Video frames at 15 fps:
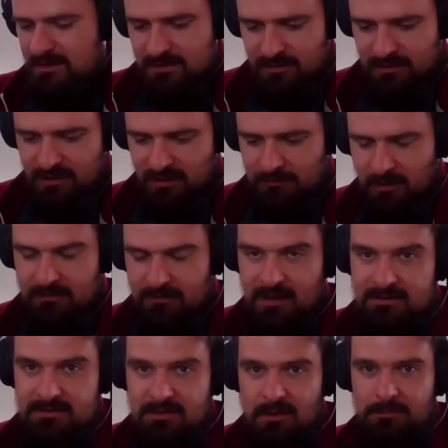talking about
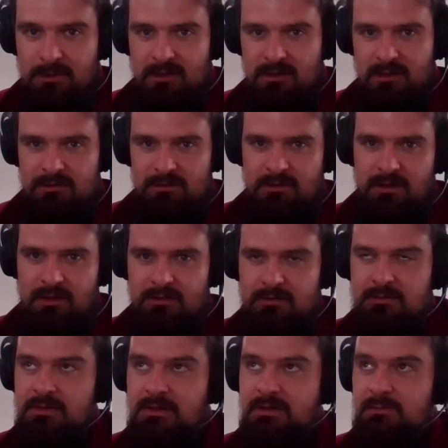that topic and